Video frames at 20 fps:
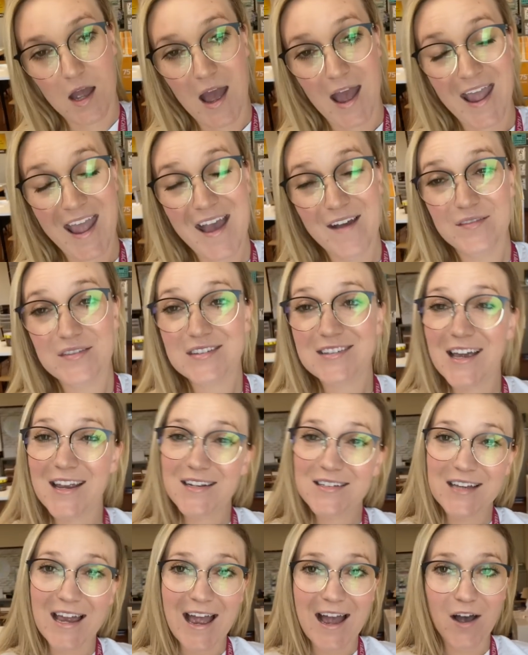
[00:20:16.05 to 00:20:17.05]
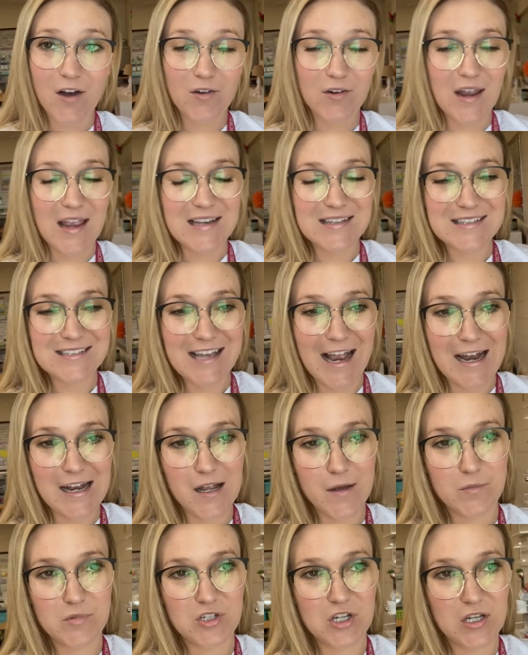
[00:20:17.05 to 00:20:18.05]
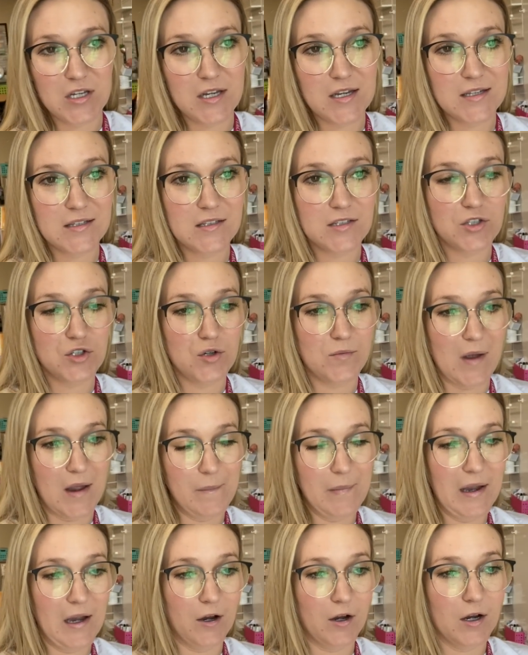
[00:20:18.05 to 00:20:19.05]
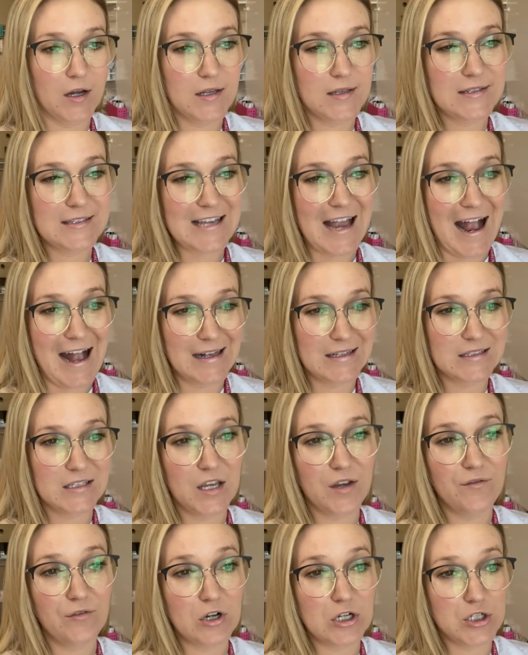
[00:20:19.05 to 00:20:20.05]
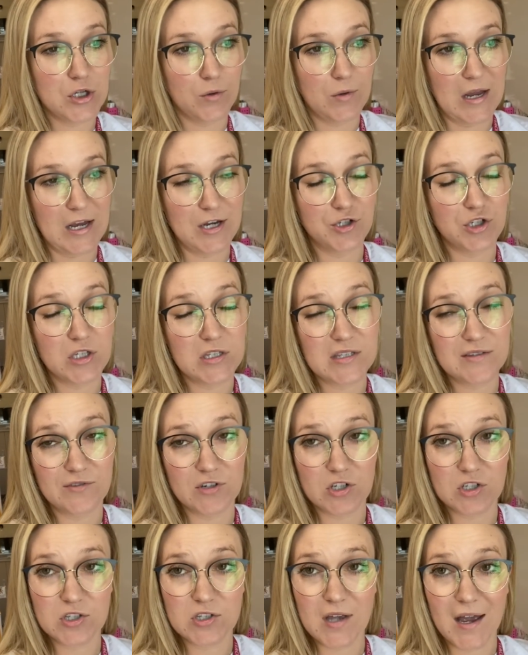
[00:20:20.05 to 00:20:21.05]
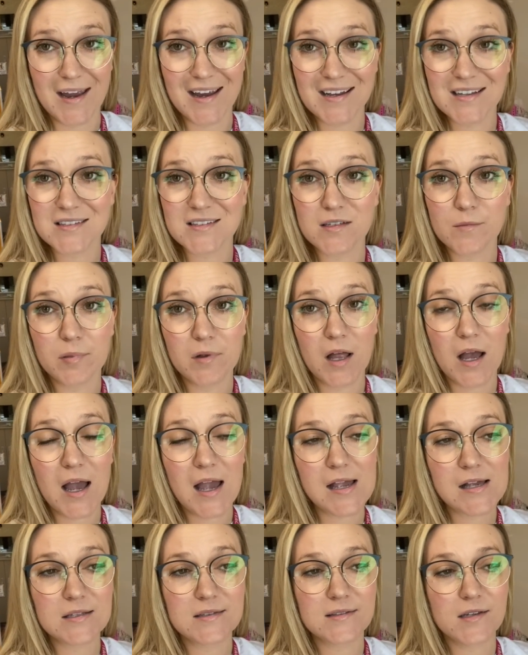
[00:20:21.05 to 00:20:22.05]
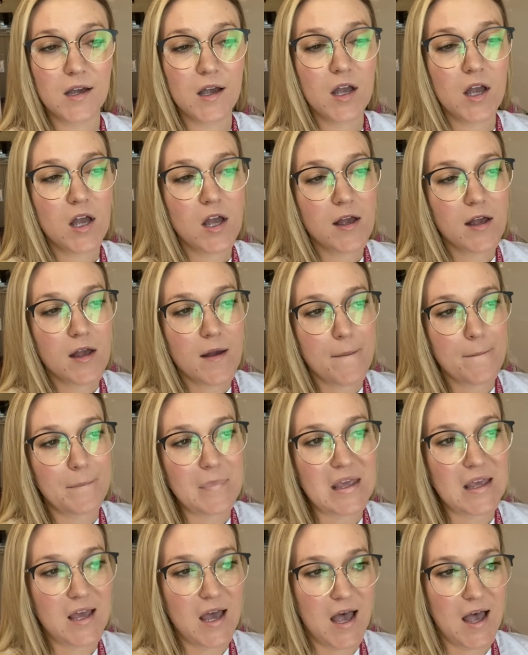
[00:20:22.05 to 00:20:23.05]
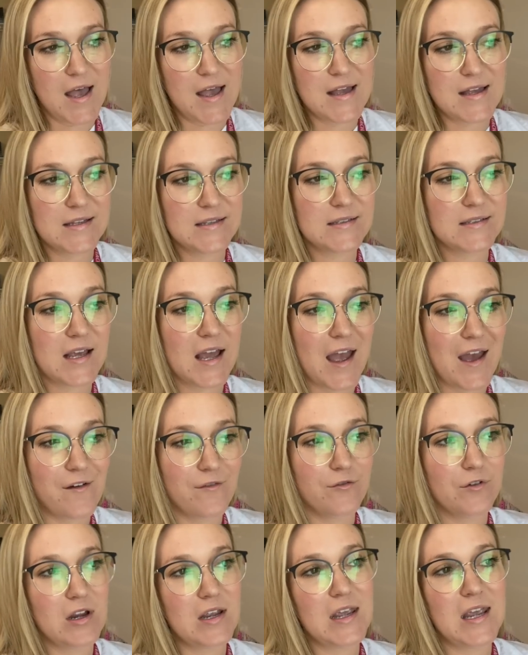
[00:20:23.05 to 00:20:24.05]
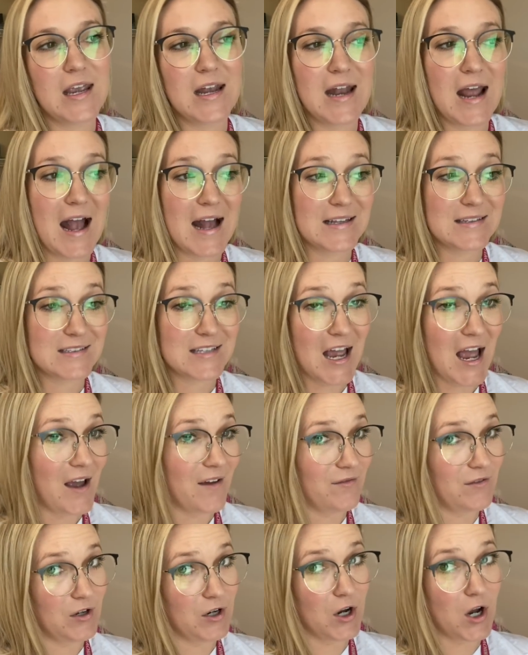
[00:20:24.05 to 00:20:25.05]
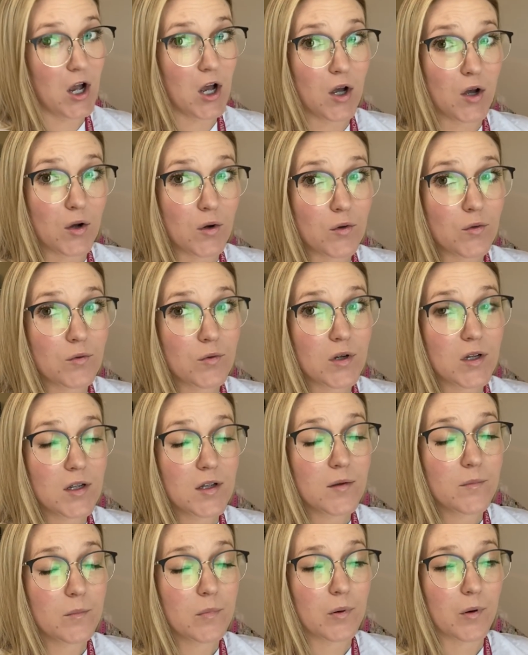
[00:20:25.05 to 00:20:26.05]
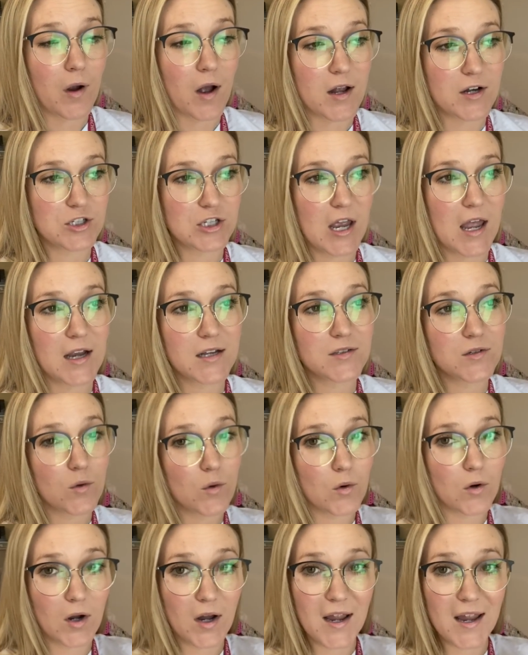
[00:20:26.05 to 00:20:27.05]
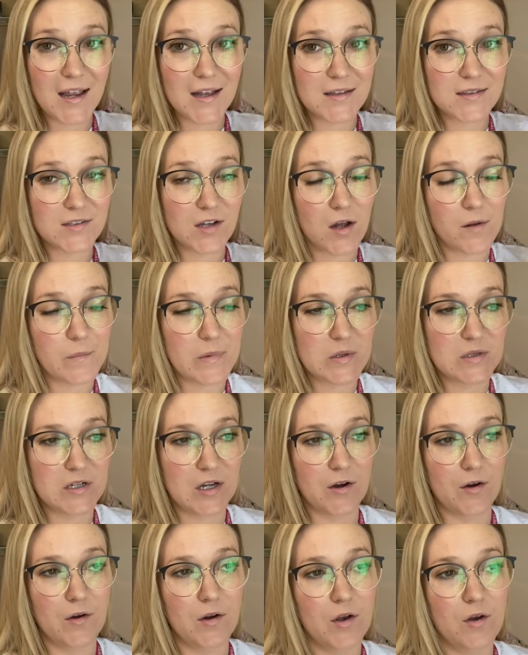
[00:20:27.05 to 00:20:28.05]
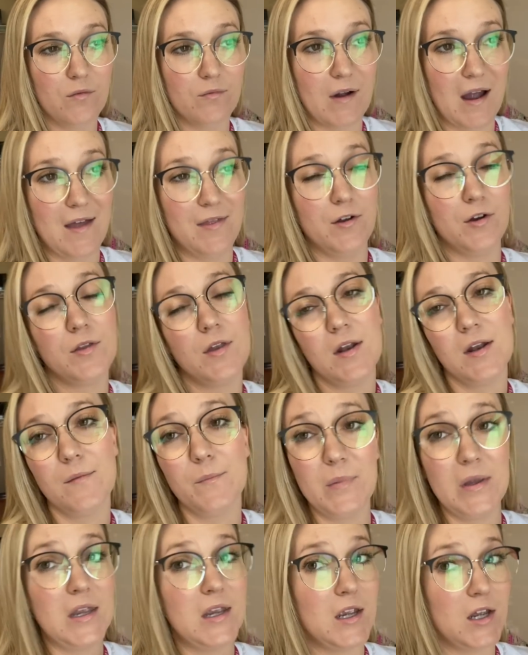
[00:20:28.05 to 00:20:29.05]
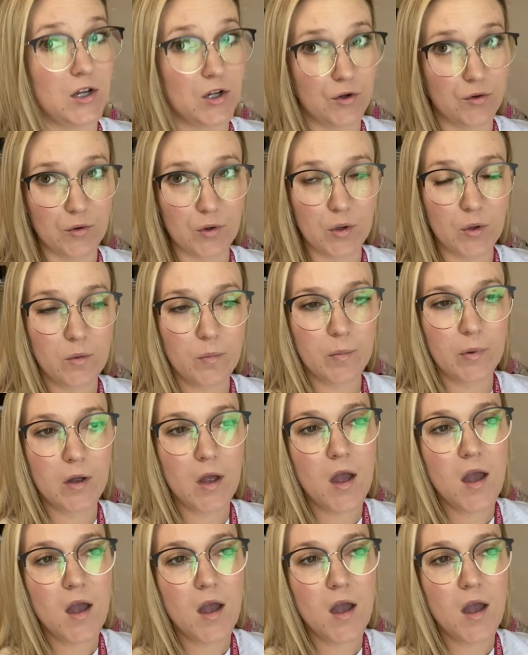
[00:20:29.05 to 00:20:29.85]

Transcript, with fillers: I have sent out a sign up genius to my parents asking for donations for science supplies because every kid has to have their own project or hands-on material rather than it being in a group,